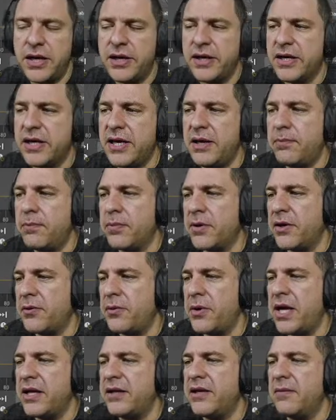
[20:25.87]
keep
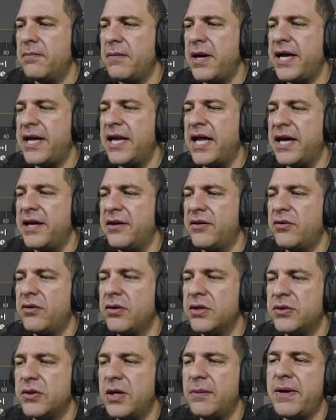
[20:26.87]
creating my light.
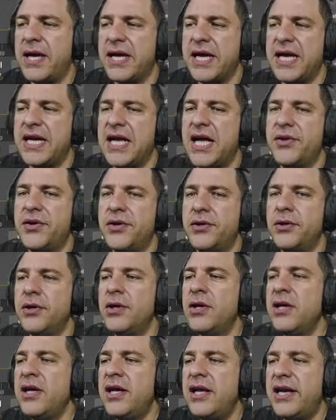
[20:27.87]
So I make another
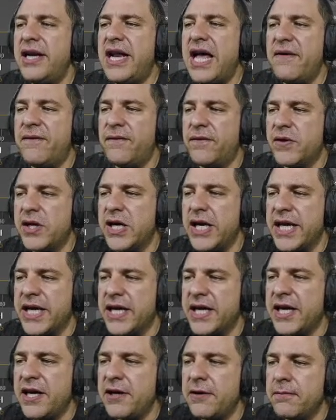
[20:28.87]
left
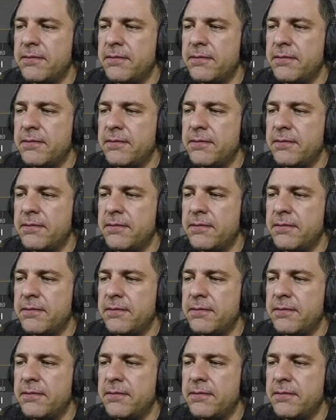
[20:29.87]
click.